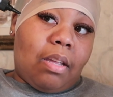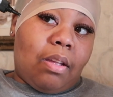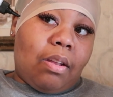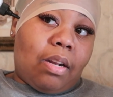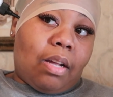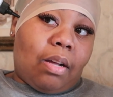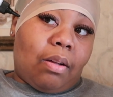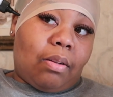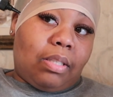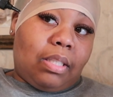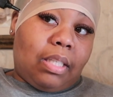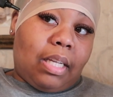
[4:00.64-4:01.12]
you
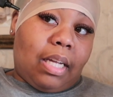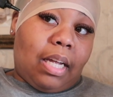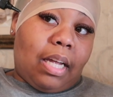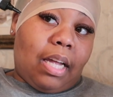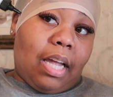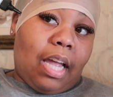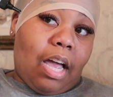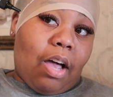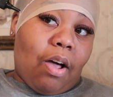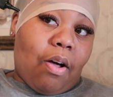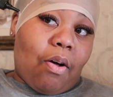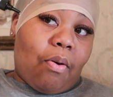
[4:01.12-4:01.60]
know,
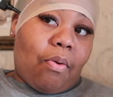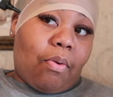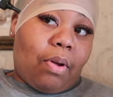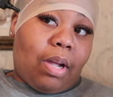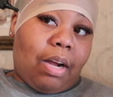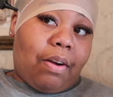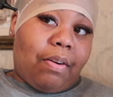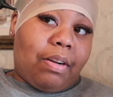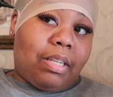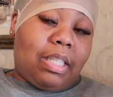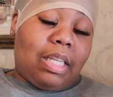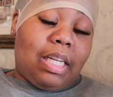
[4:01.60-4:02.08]
saying, oh,
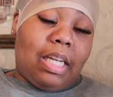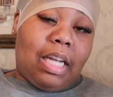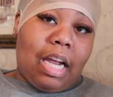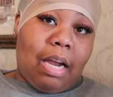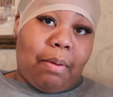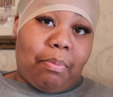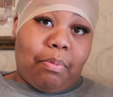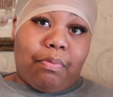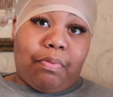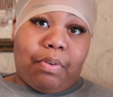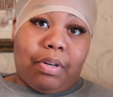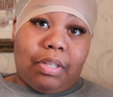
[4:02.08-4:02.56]
guarantee
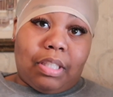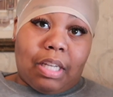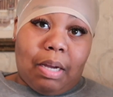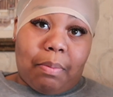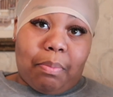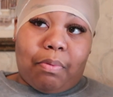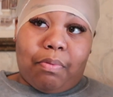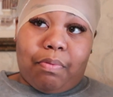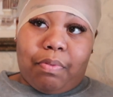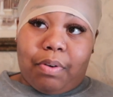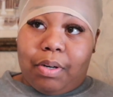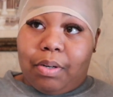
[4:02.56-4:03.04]
April
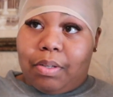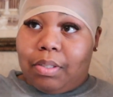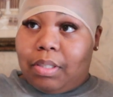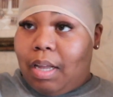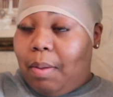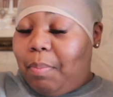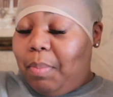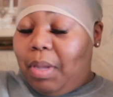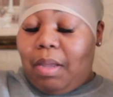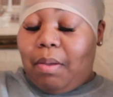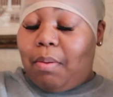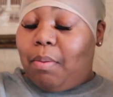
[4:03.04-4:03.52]
1st, I
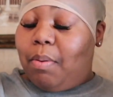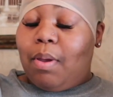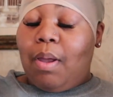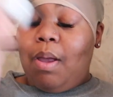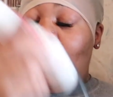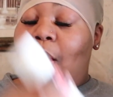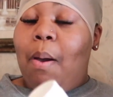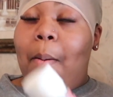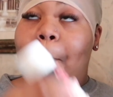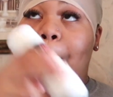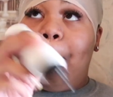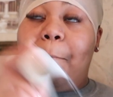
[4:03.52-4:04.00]
mean
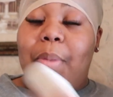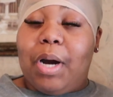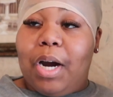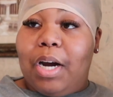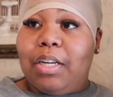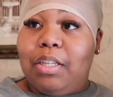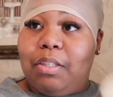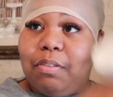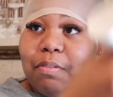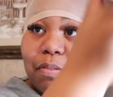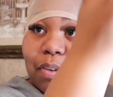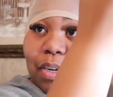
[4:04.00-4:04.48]

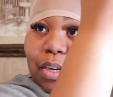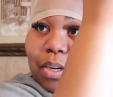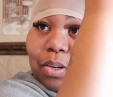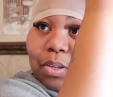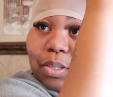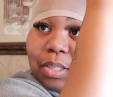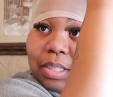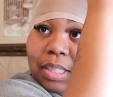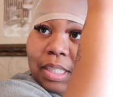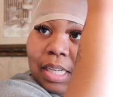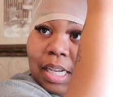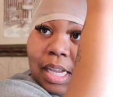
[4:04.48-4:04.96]
March
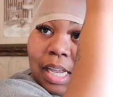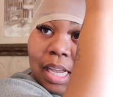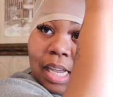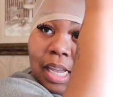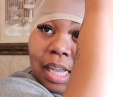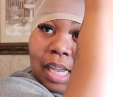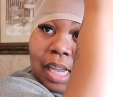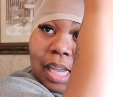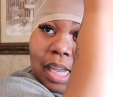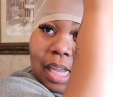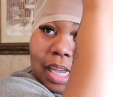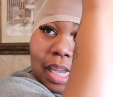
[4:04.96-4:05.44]
1st,
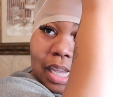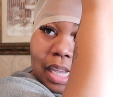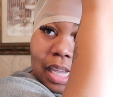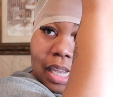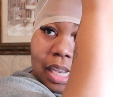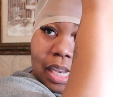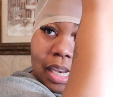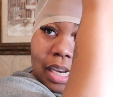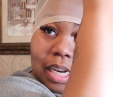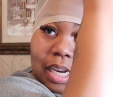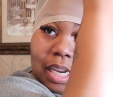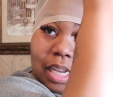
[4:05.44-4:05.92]

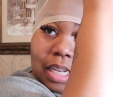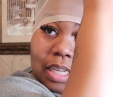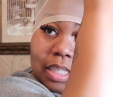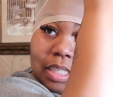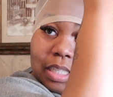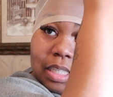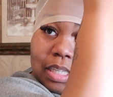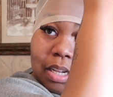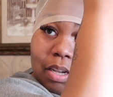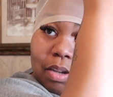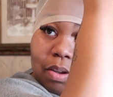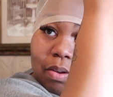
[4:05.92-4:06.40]
and it's
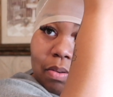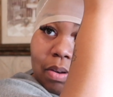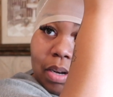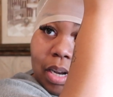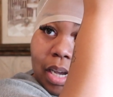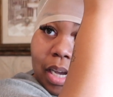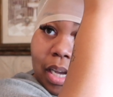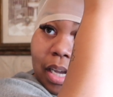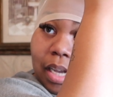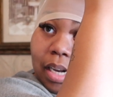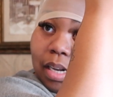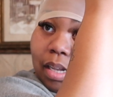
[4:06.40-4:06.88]
still
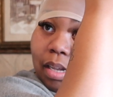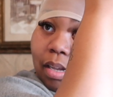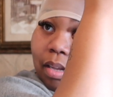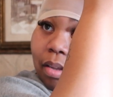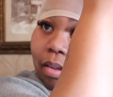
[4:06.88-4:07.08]
not,